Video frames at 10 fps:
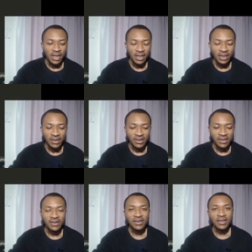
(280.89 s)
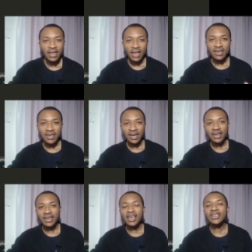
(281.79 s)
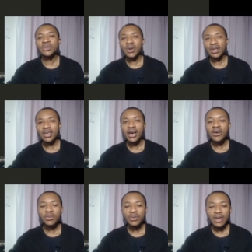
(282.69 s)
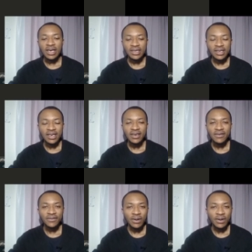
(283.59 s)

This is exactly the expected output as if